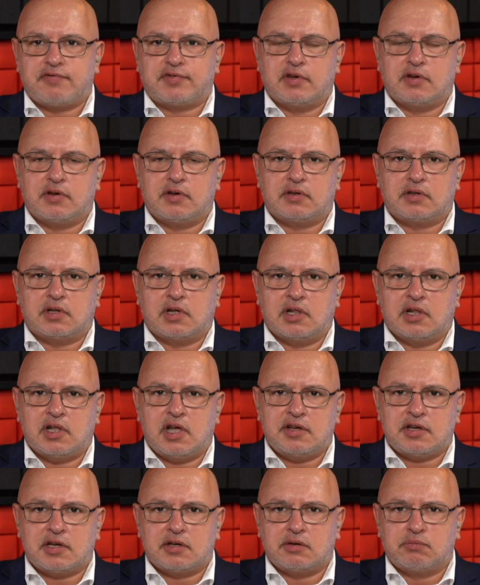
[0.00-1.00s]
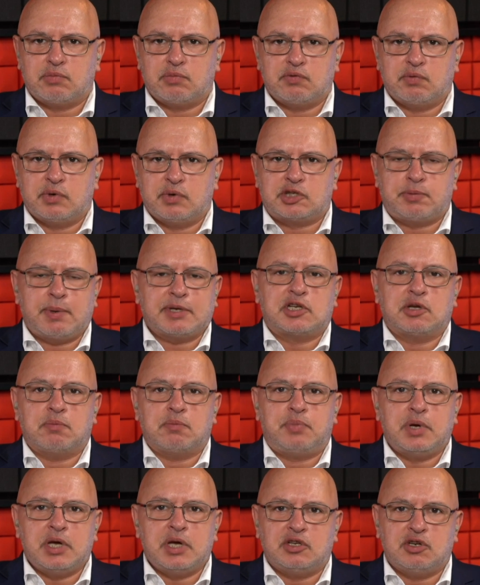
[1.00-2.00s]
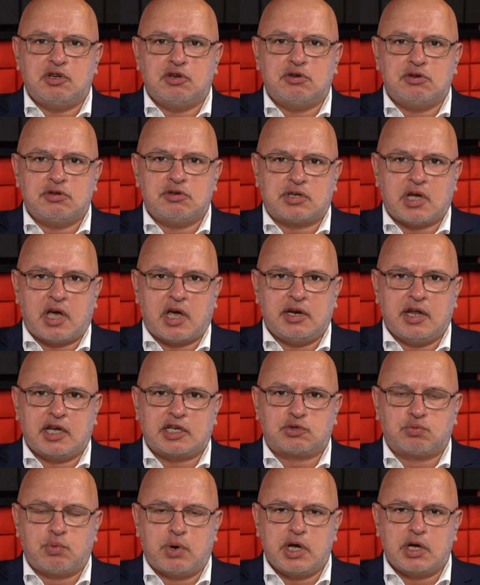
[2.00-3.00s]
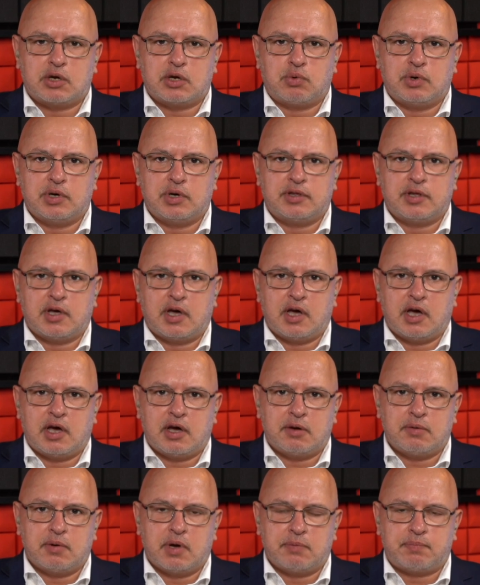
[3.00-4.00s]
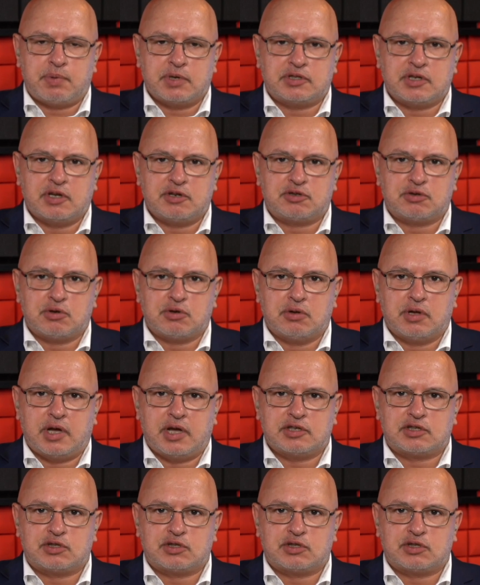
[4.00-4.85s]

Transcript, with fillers: after lot, uh, we're expecting big news uh, next week with uh, a potential